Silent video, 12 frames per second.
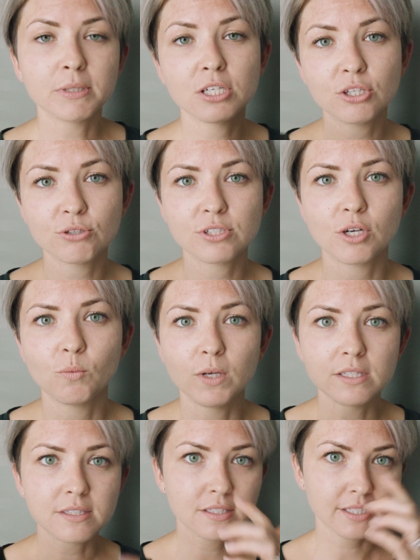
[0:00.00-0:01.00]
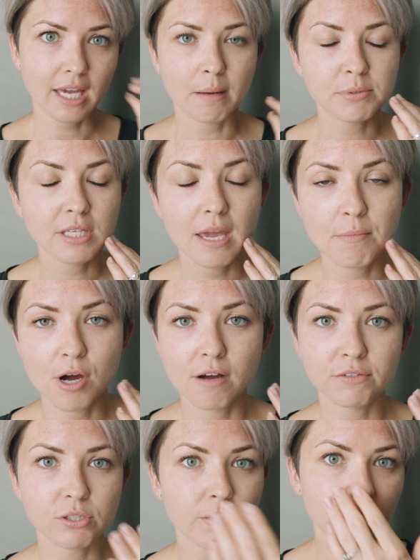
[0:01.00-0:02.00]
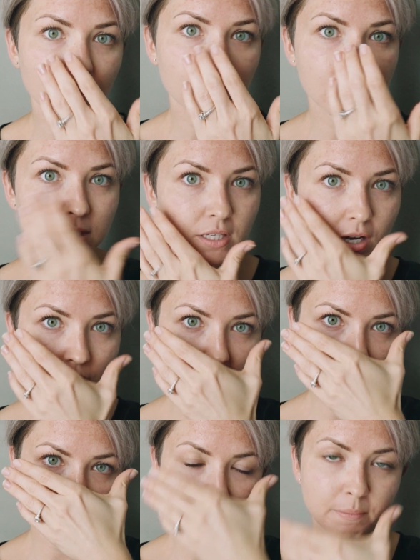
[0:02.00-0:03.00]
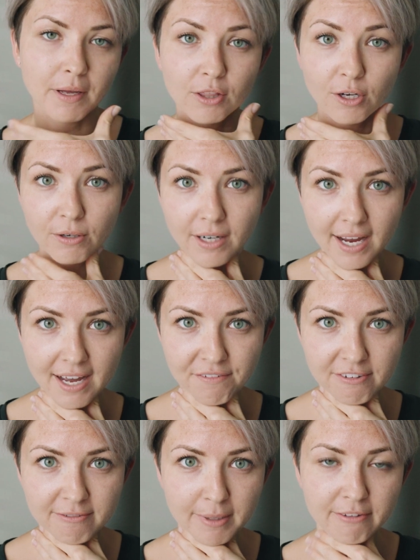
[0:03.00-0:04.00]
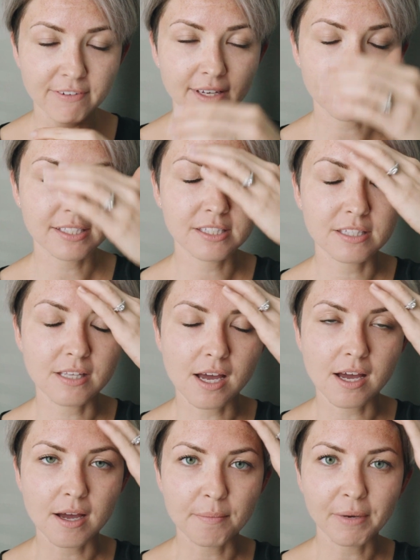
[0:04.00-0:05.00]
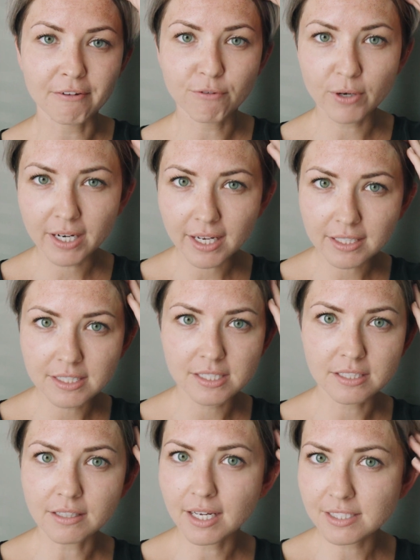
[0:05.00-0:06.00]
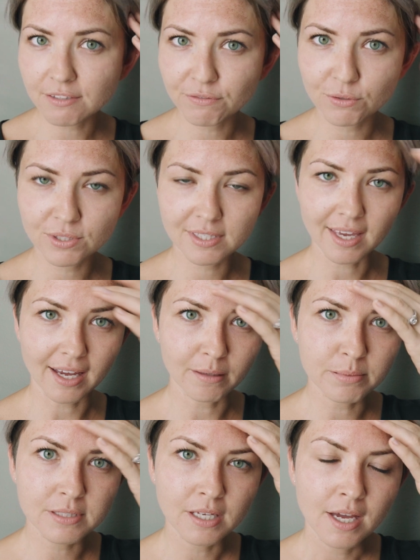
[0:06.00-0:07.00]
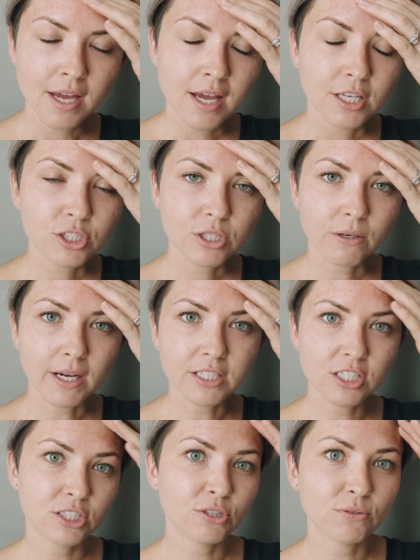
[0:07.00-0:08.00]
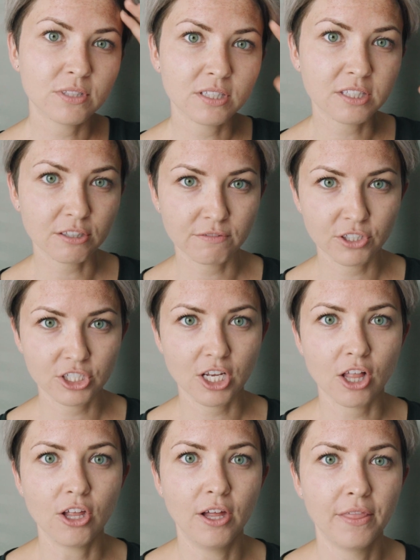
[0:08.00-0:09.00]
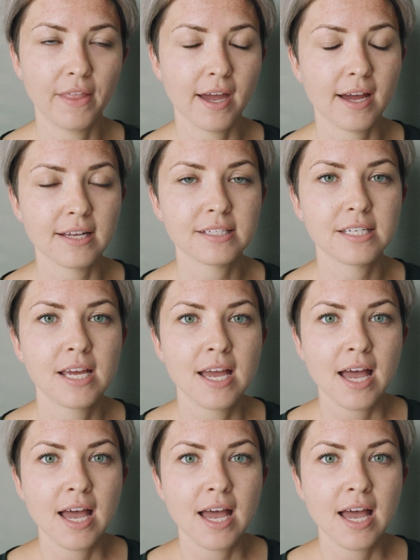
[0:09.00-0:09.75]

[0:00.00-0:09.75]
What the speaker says: me to use it once the scabs came off, so I used it on my lower half of my face. My forehead still has a few scabs, so I just used the silver gel on that.